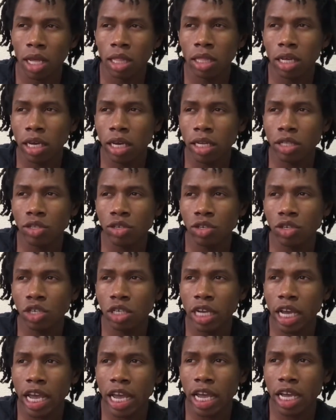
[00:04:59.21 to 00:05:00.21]
The
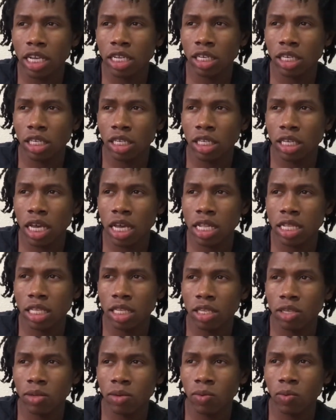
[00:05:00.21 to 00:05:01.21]
interchange,
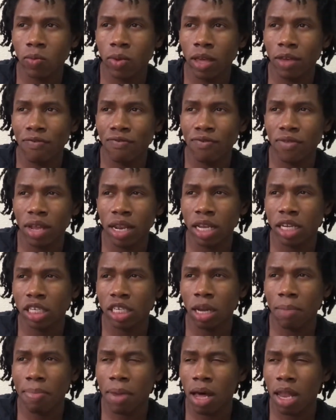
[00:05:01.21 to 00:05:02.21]
since we
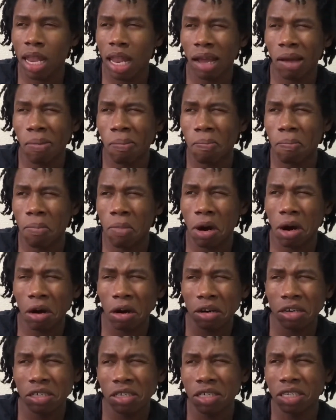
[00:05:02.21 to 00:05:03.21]
finished about like
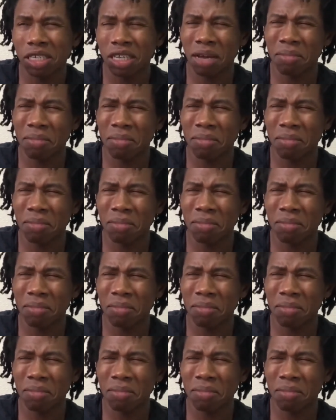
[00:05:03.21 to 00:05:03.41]
March